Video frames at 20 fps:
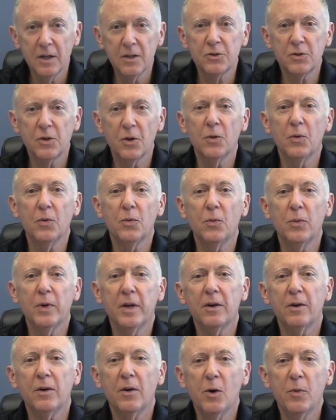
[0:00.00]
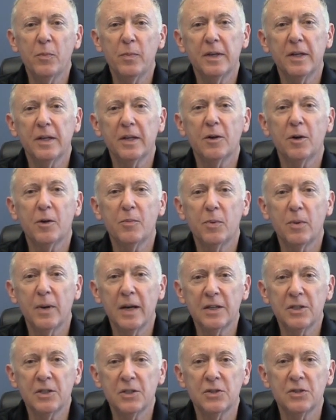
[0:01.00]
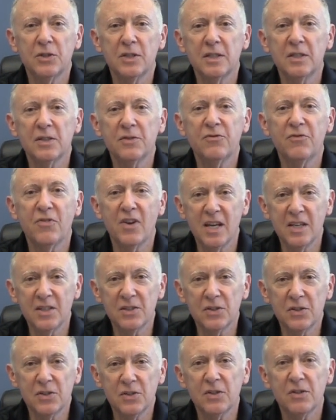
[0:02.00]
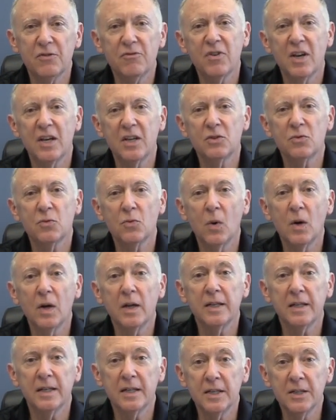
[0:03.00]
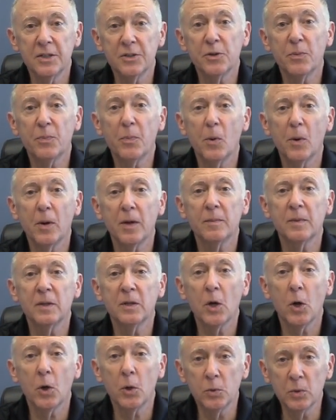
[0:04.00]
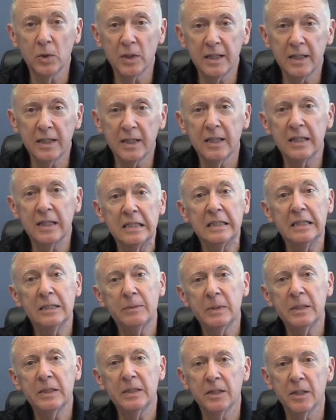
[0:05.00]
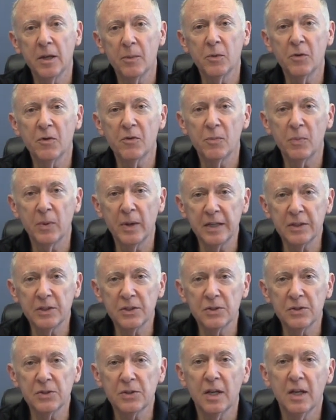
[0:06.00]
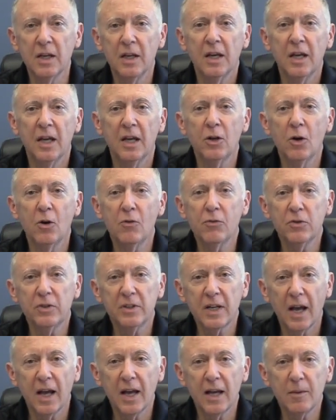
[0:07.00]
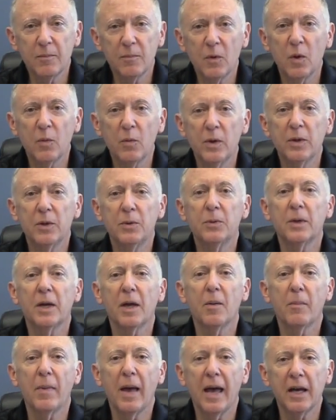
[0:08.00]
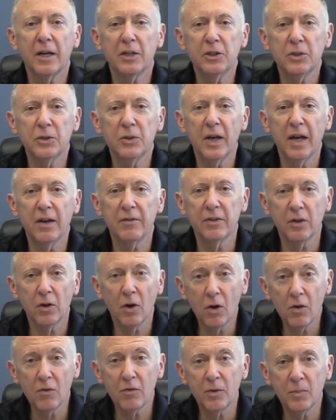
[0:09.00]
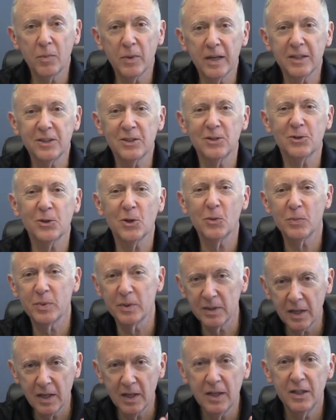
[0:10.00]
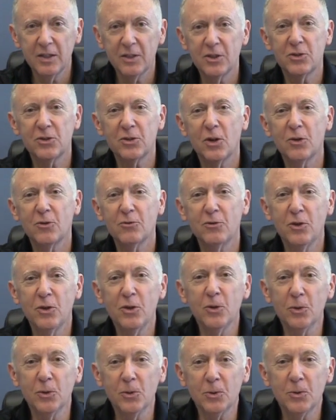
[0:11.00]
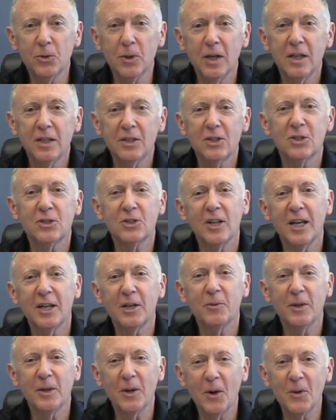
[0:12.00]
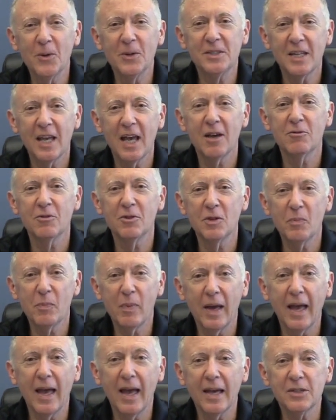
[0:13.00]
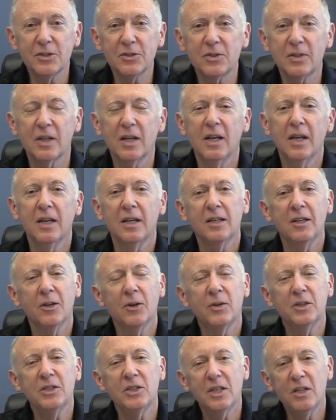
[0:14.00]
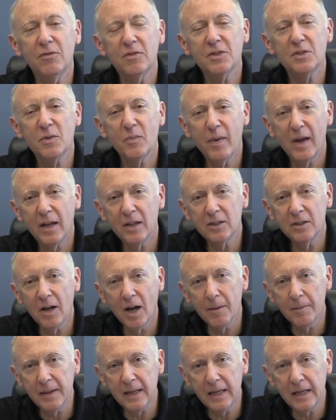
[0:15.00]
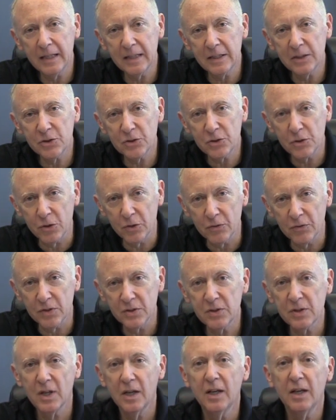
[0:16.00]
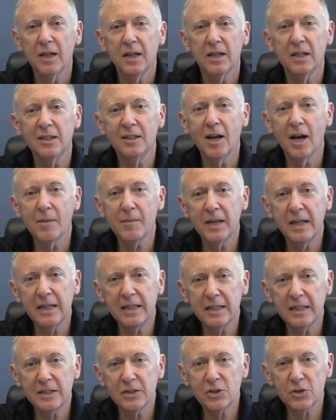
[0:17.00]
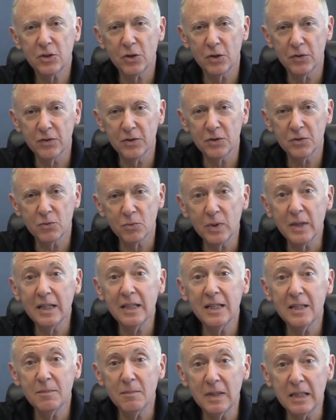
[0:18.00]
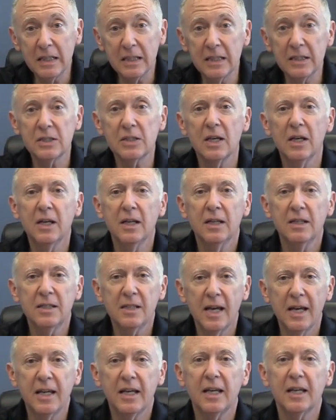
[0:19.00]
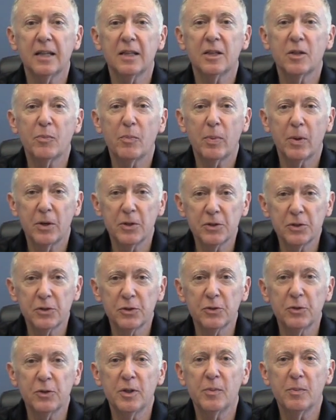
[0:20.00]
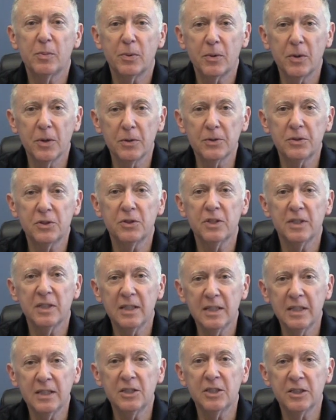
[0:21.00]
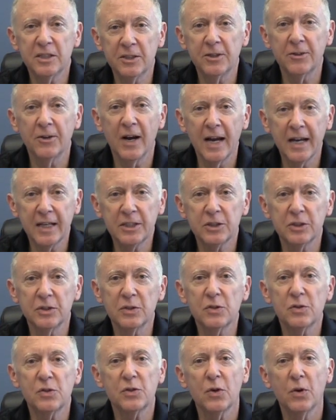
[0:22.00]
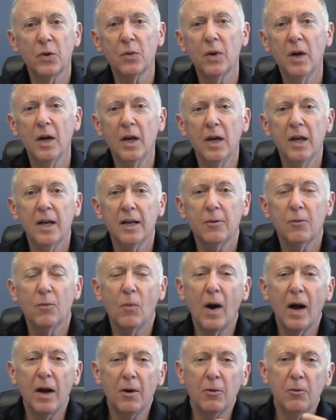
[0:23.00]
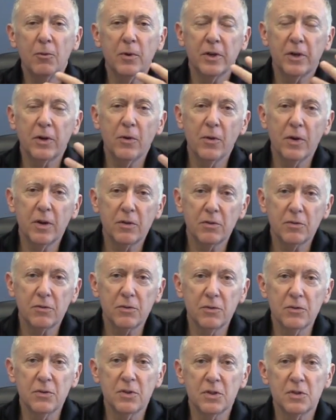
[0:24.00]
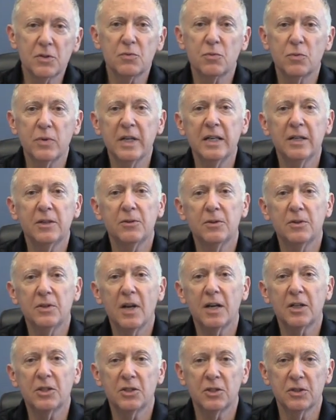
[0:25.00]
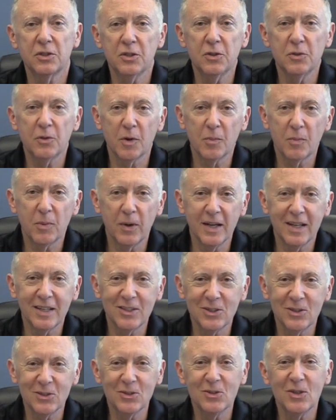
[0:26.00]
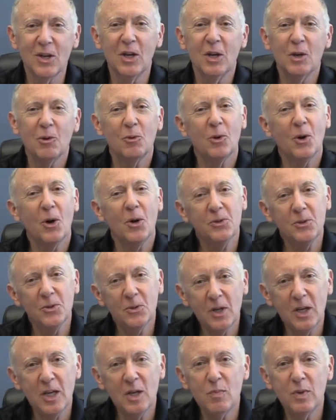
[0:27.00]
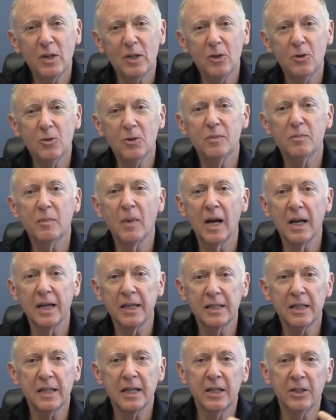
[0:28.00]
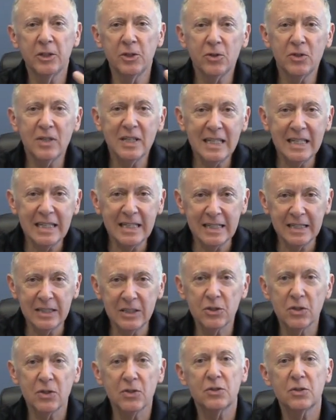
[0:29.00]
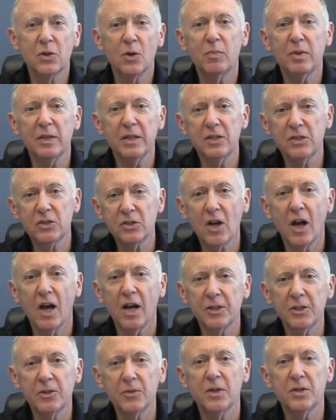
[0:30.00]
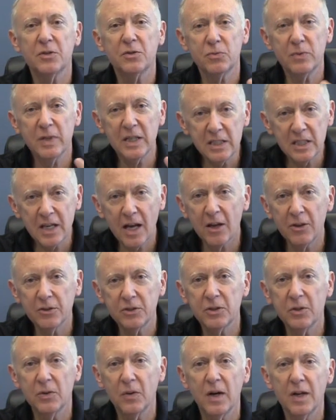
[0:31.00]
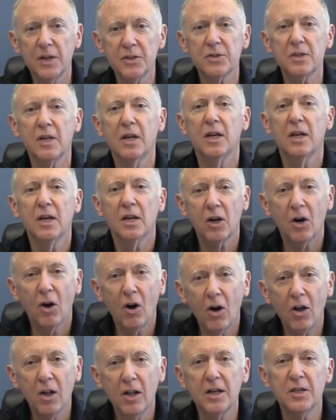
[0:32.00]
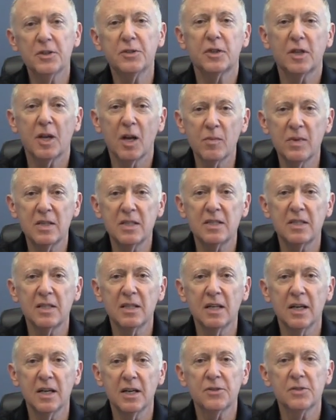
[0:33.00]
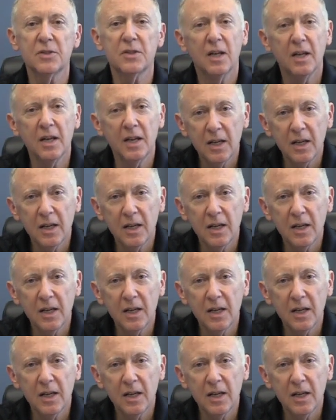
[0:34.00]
So we are opening our branches in phases. Phase one is appointment only limited number of branches. And over time, we will get back to having all of our branches open to serve you, just like we always have in the past. You know, Achieva is about dominating in service, and dominating in service really means take the personal approach to each interaction. So while we're going through this reintroduction to our branches, we're also keeping you in mind and your needs. So please talk to us, reach out to us, call us, come and see us.